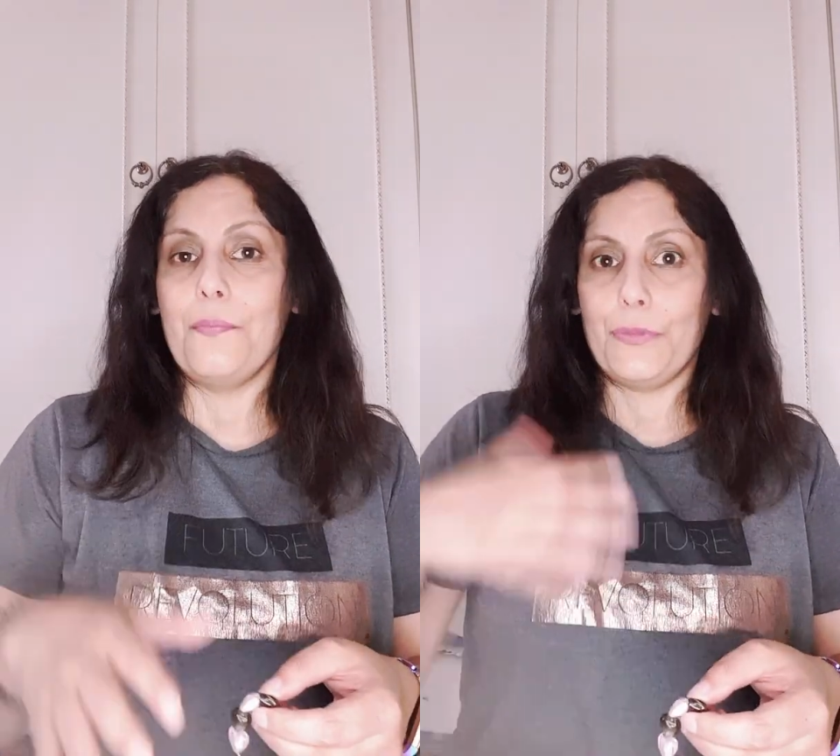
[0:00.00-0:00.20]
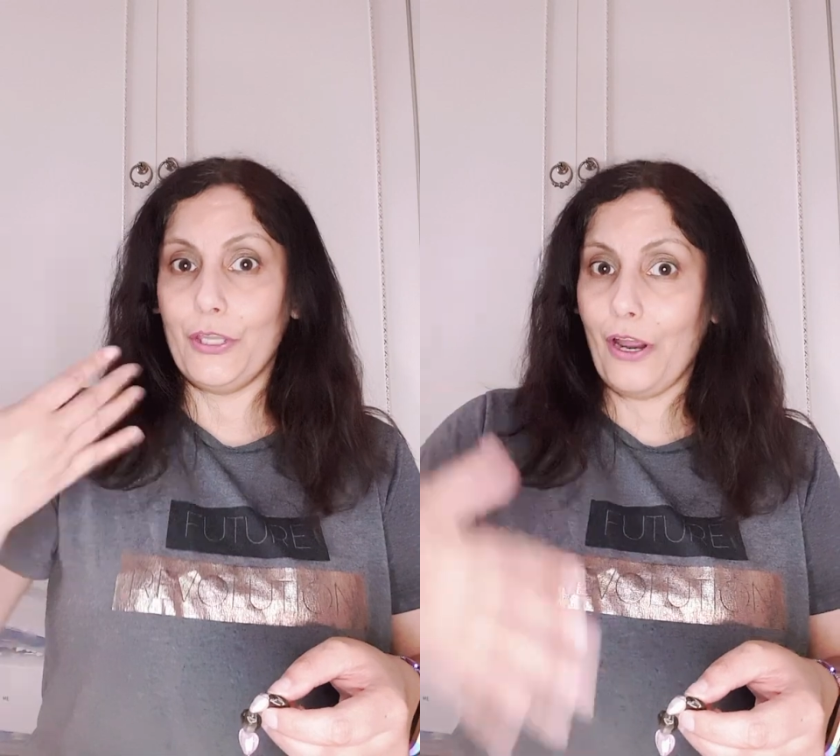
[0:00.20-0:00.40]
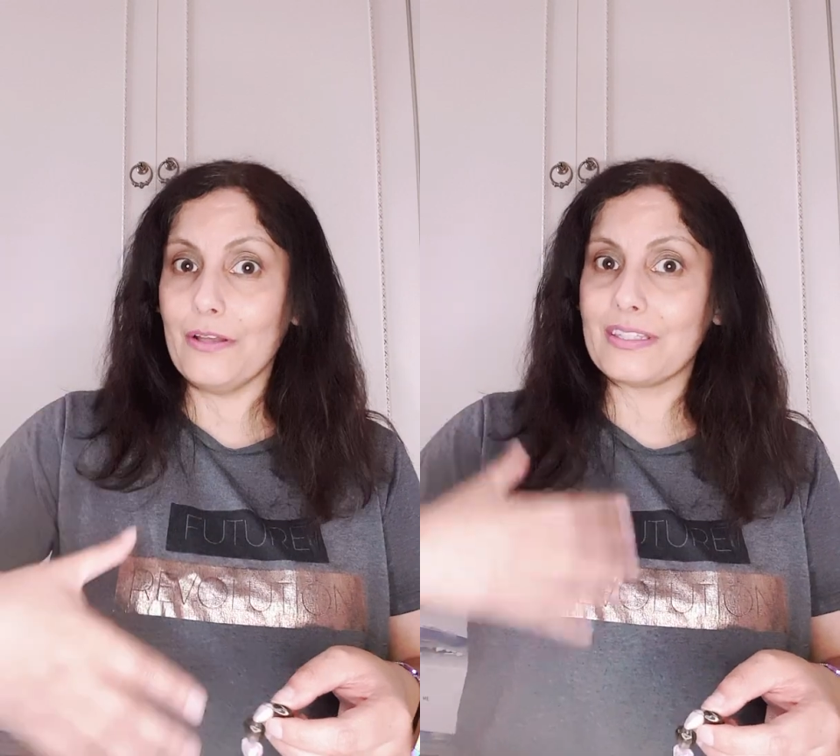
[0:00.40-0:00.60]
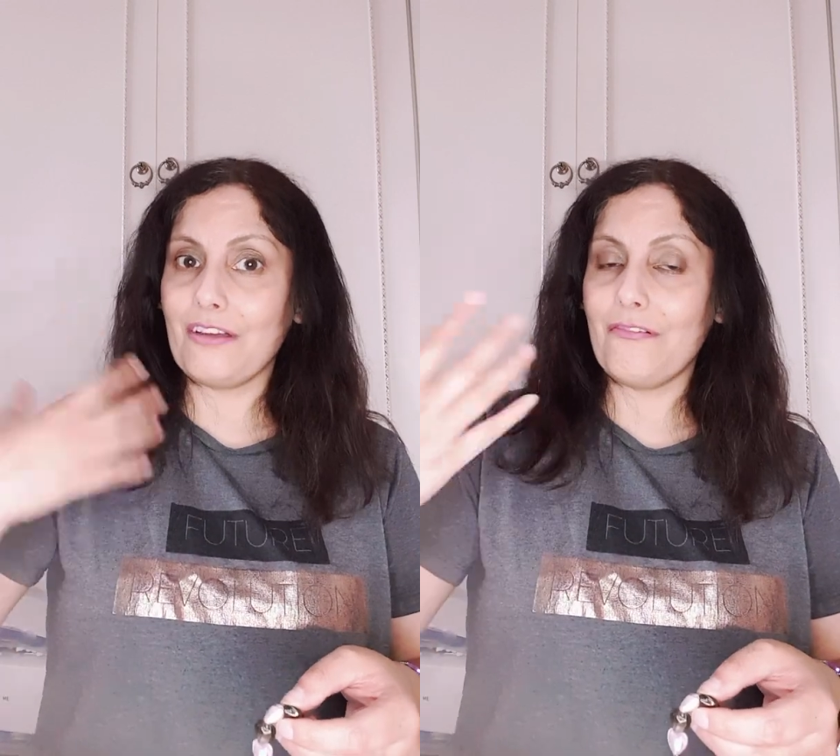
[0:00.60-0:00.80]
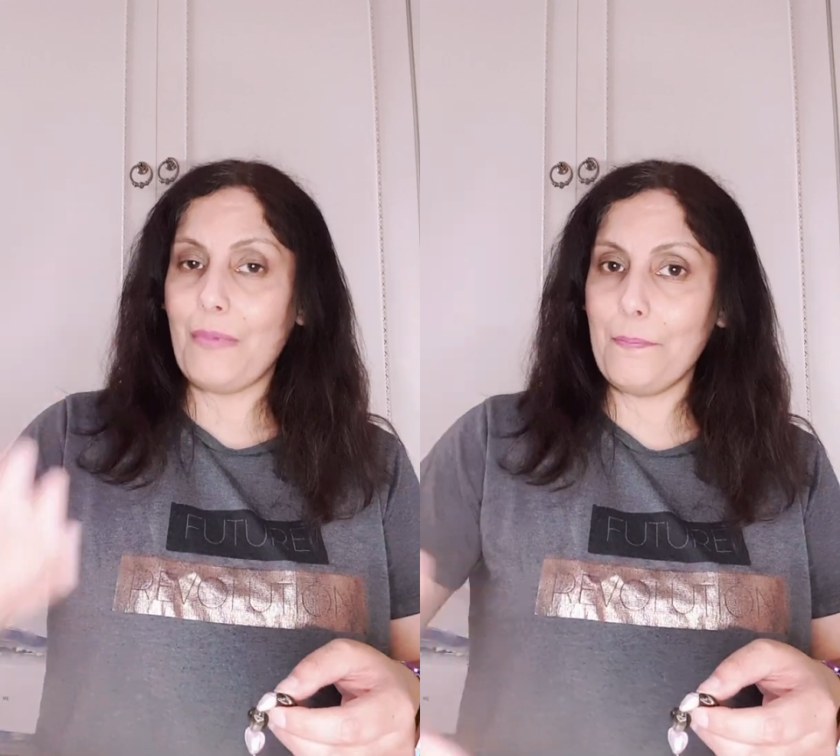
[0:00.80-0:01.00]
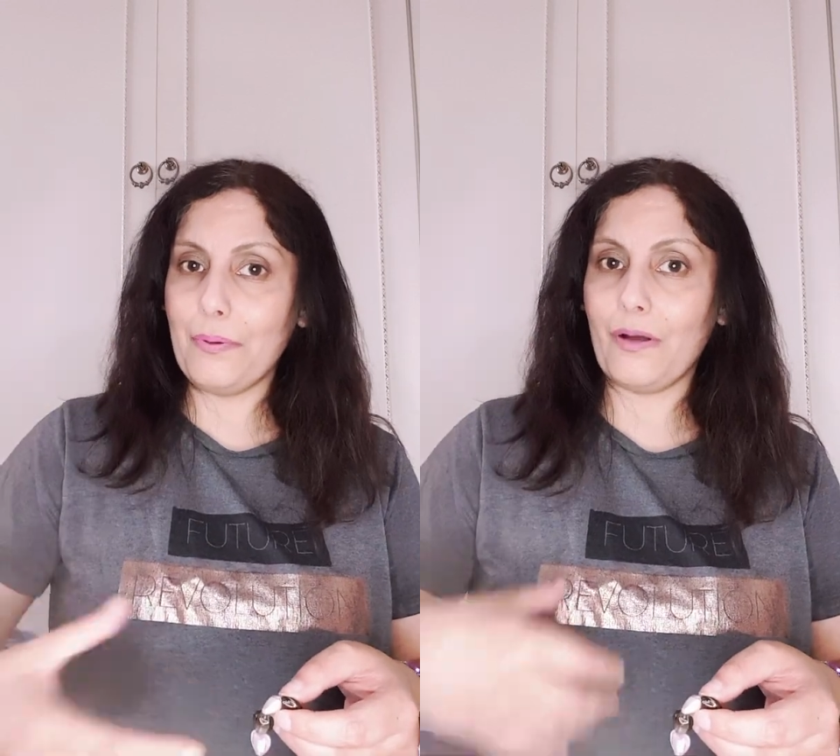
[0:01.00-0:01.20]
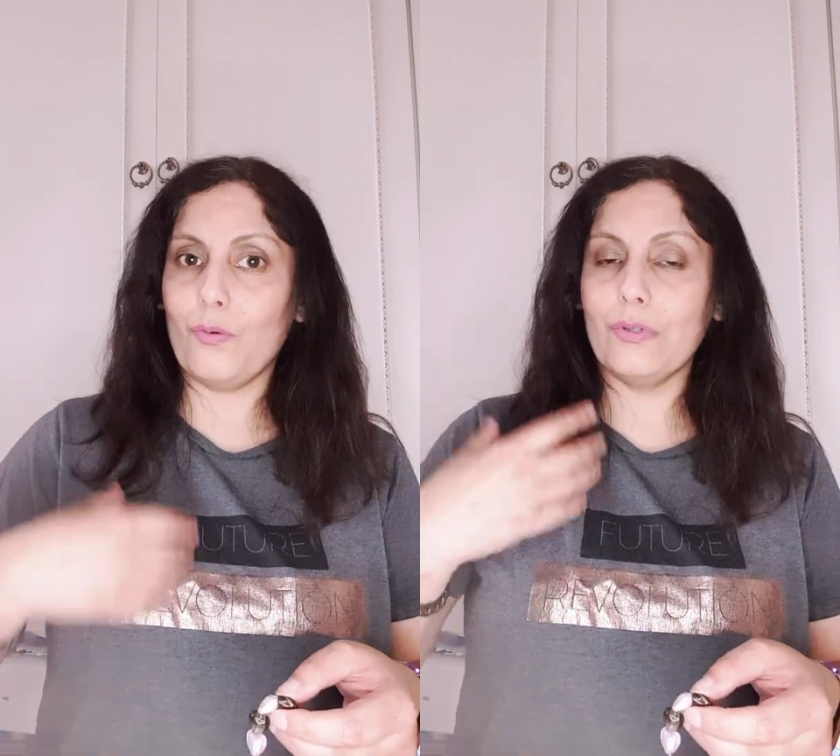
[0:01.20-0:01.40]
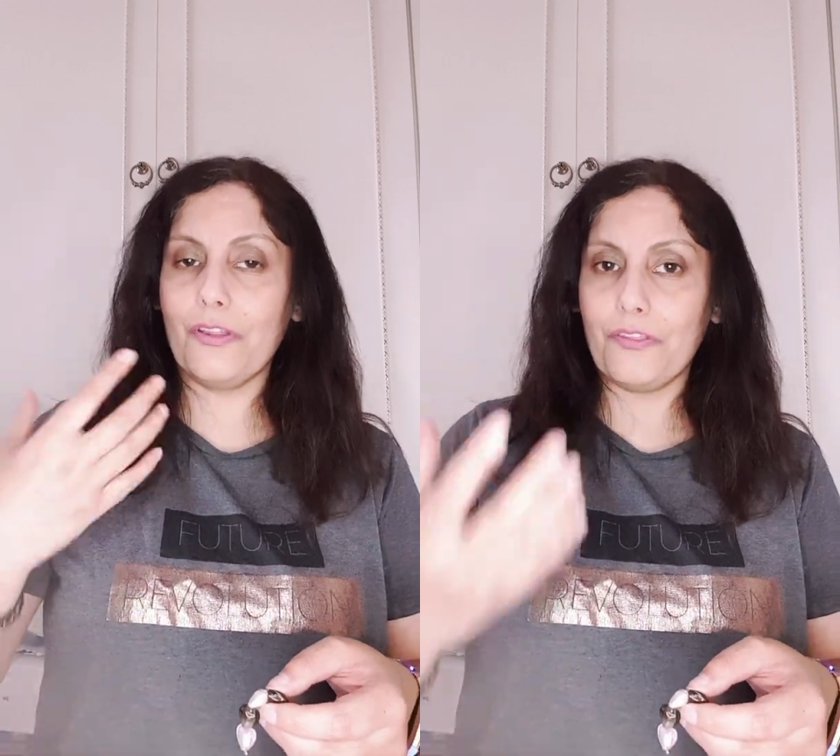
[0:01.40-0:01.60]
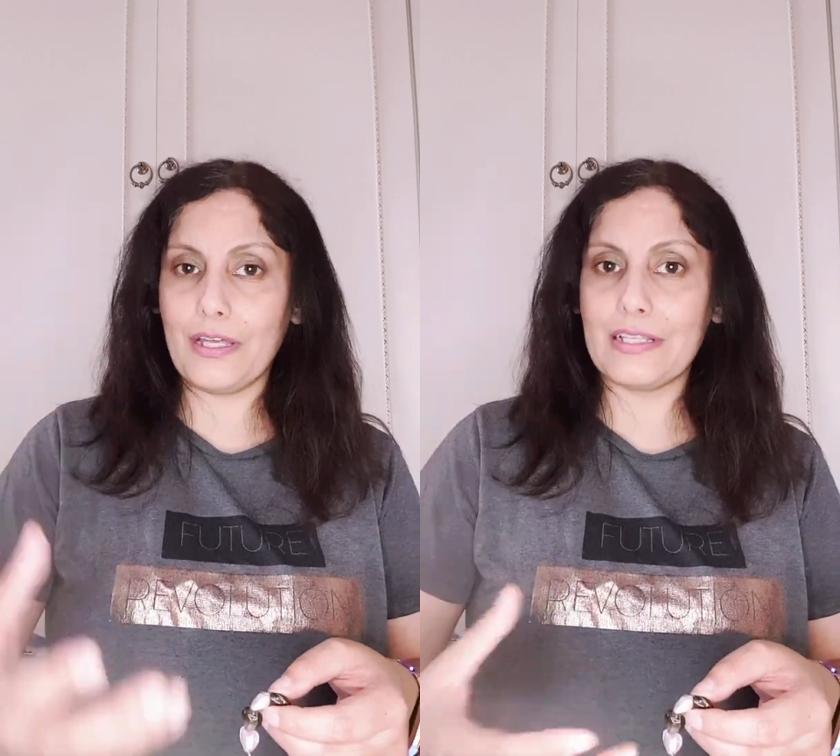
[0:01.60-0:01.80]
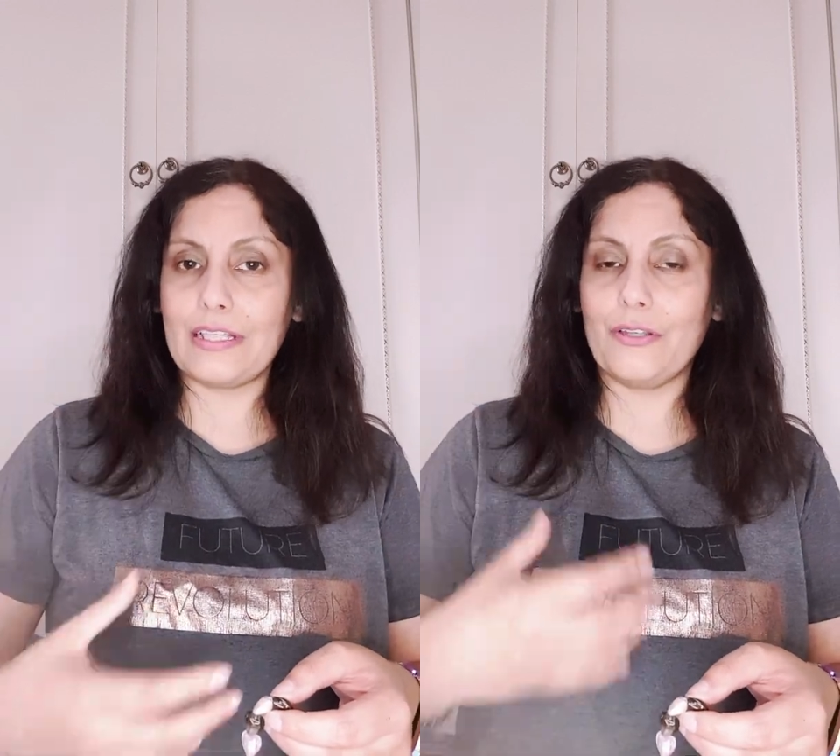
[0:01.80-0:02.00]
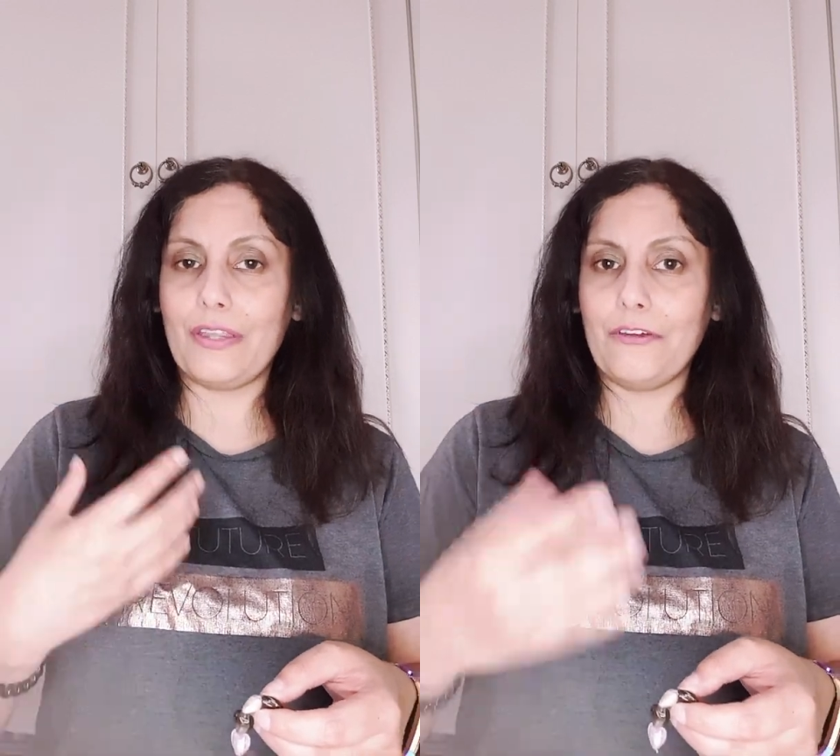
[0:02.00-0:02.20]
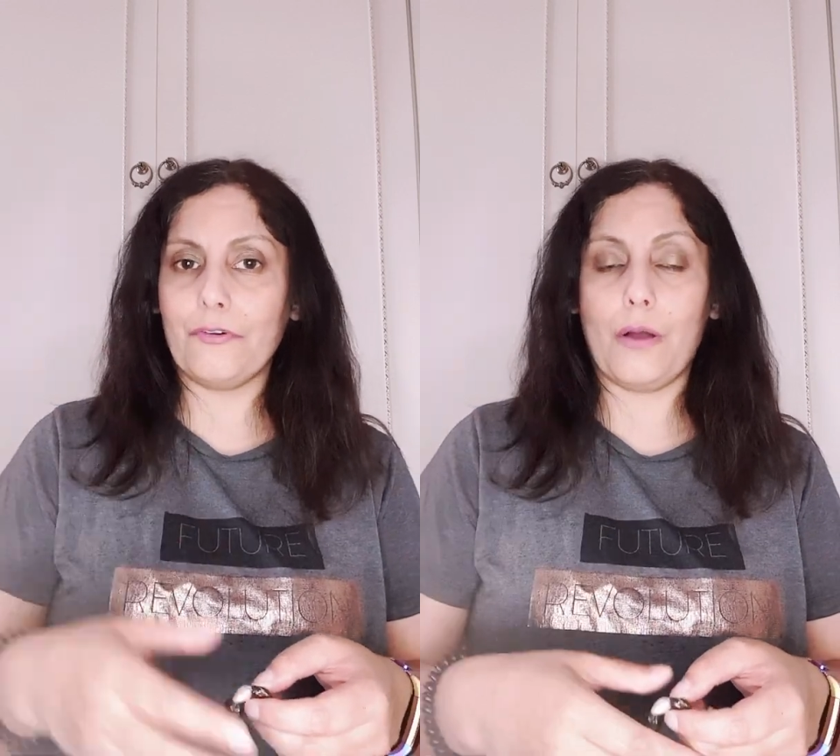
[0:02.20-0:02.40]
You know, so remember all the things that you're thankful.